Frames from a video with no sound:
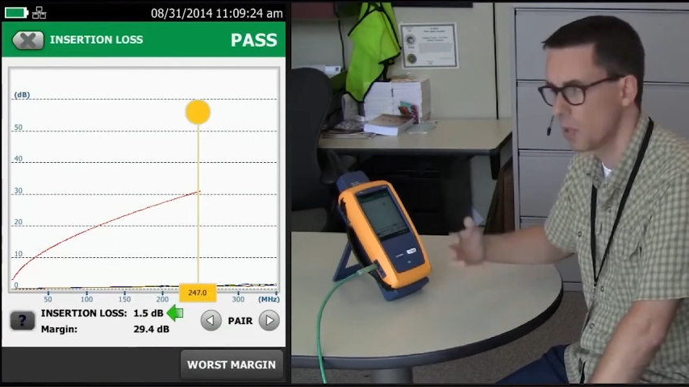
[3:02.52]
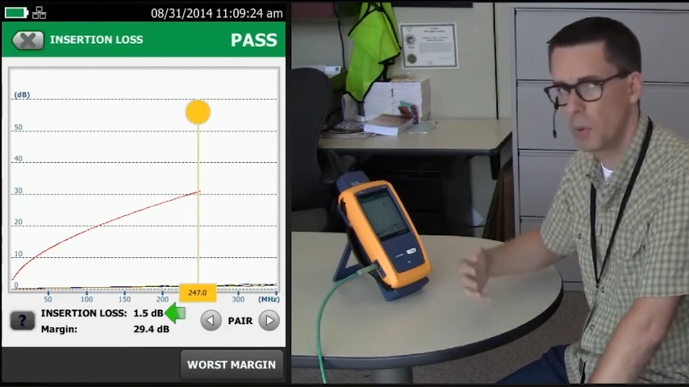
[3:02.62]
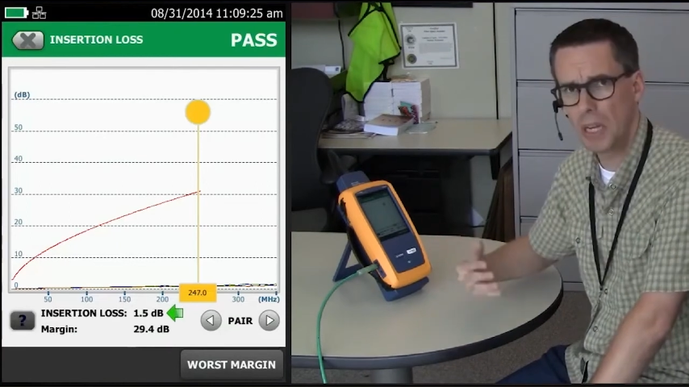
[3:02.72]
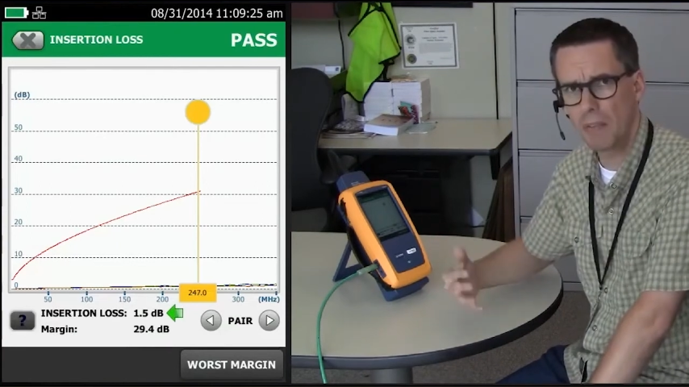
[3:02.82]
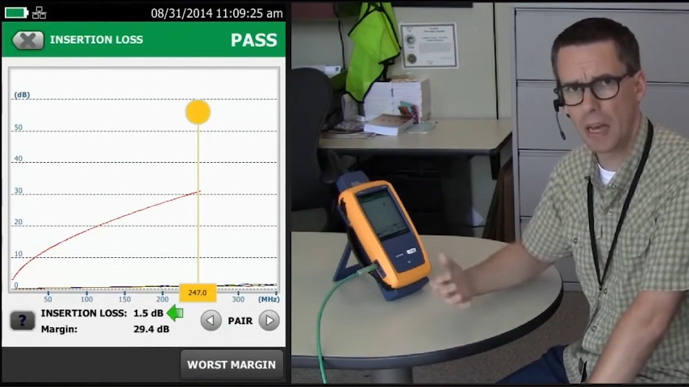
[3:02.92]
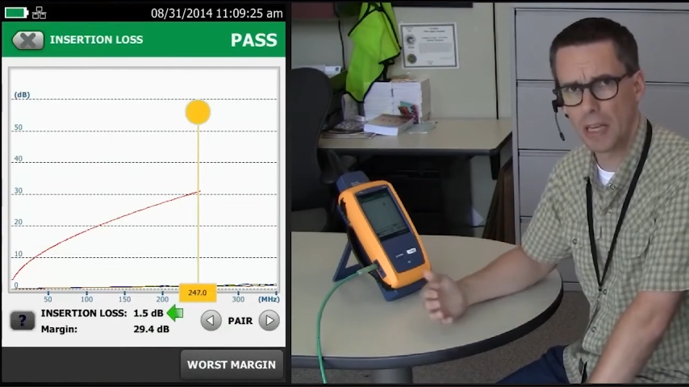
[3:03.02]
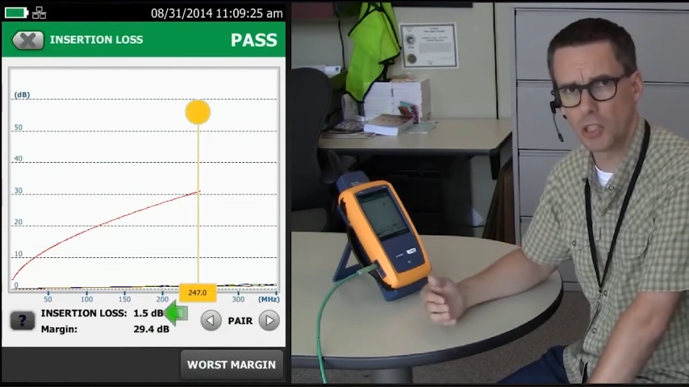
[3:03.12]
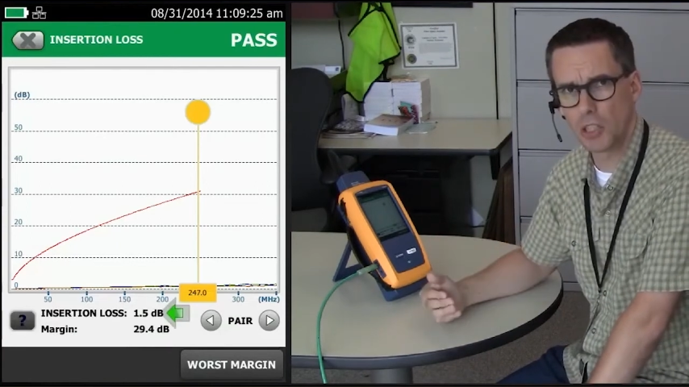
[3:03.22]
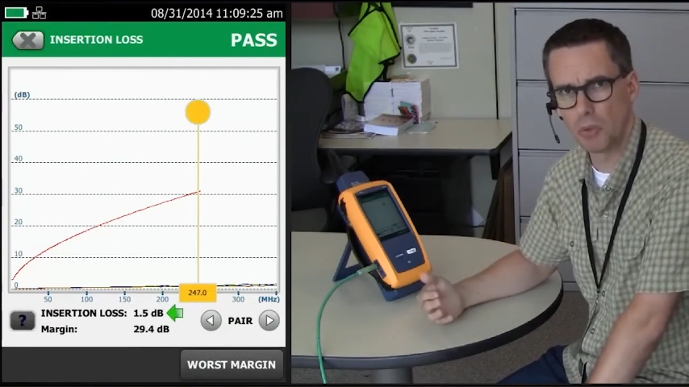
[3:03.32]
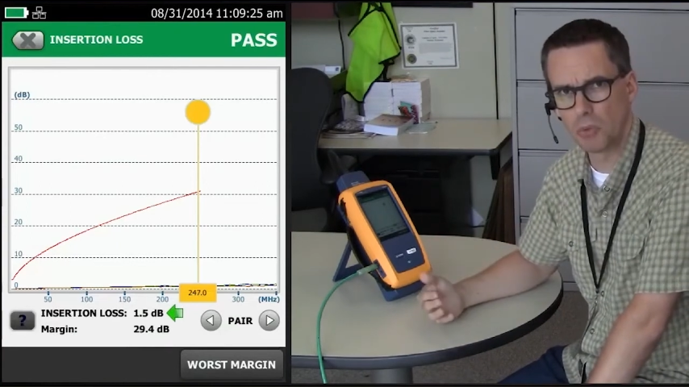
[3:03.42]
So it never
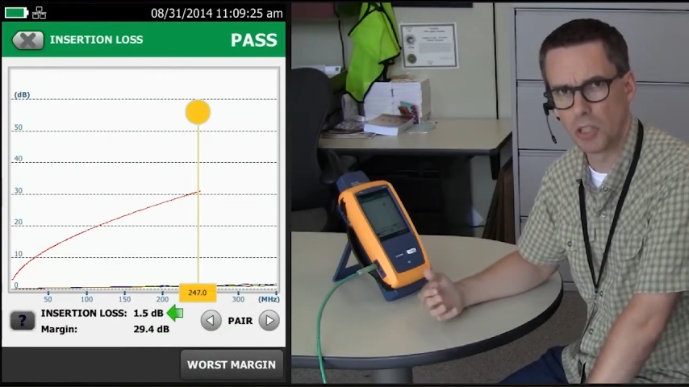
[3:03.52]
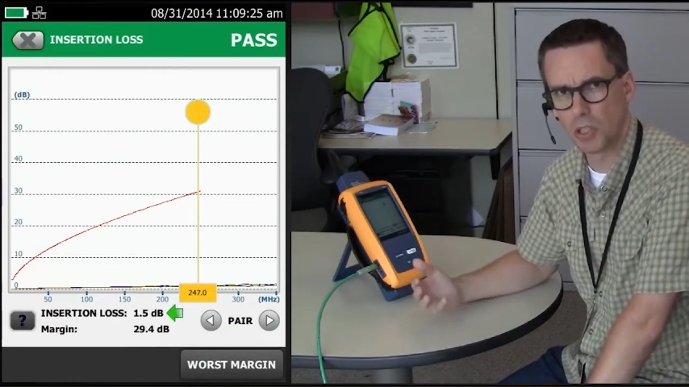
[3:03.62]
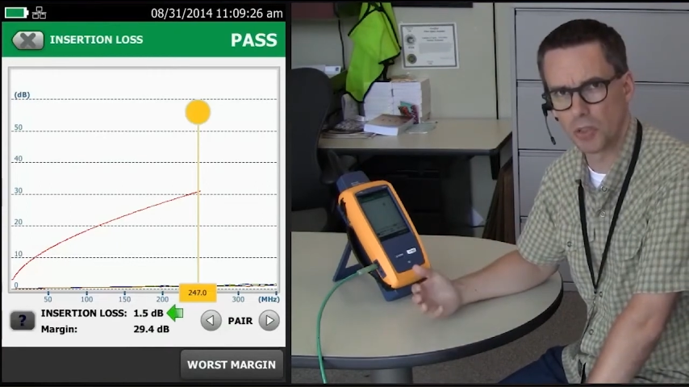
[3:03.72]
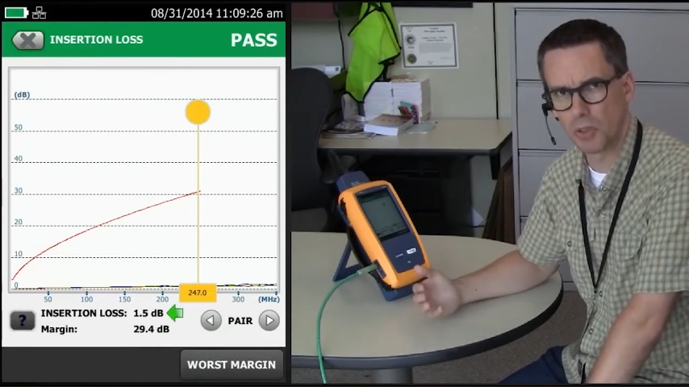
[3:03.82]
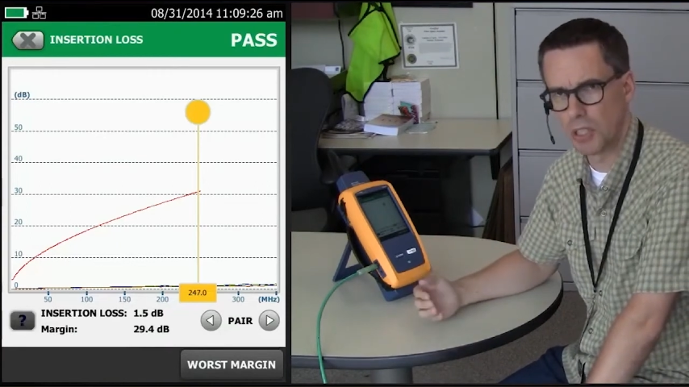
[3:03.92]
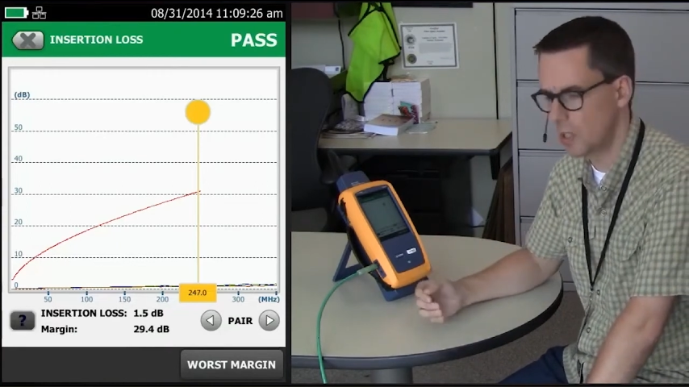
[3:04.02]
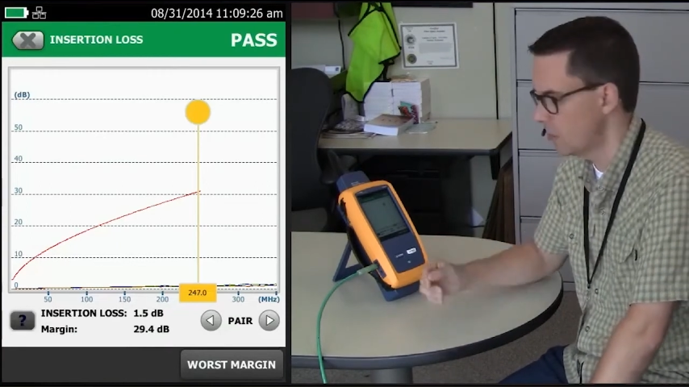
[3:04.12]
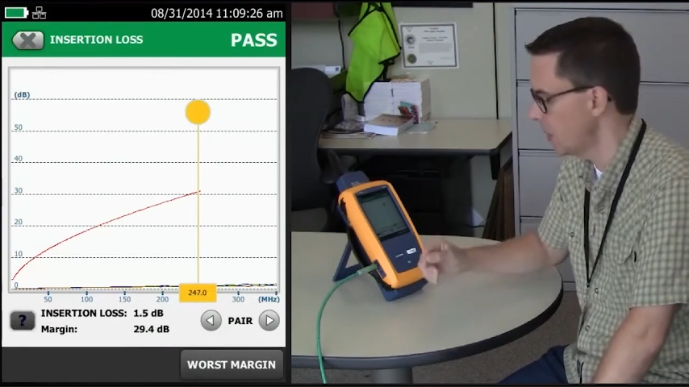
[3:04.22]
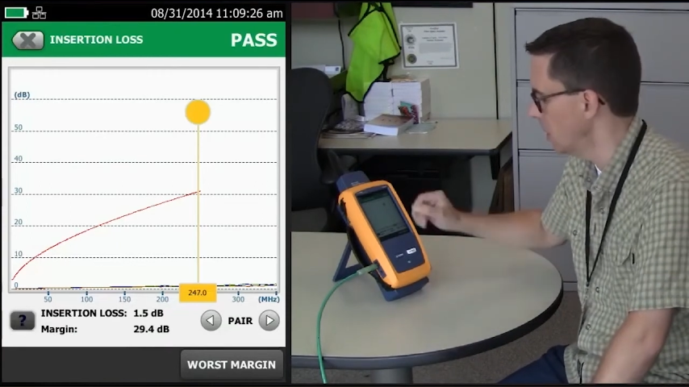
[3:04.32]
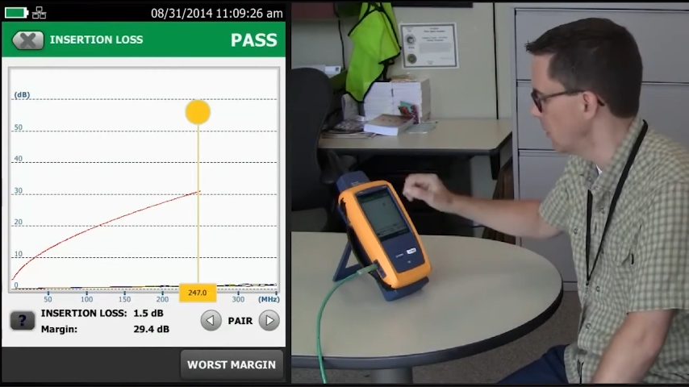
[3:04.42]
actually reached three
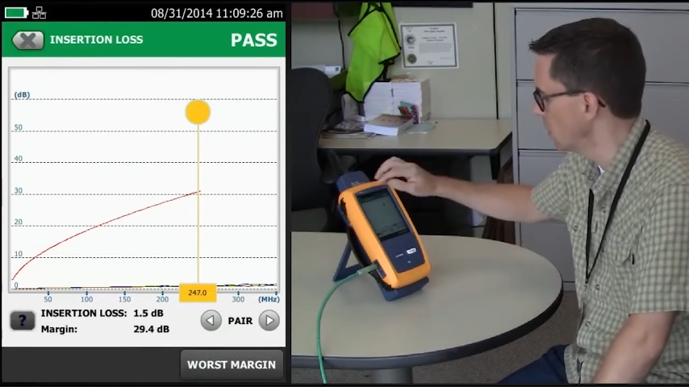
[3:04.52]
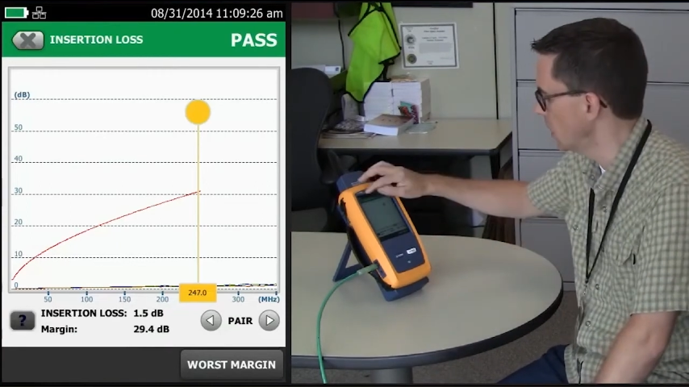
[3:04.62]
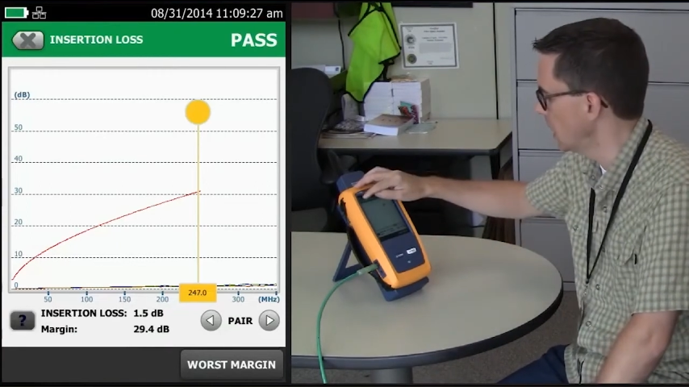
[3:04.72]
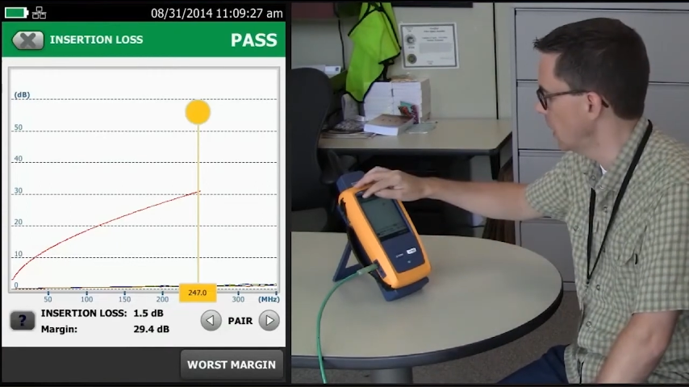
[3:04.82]
D B. So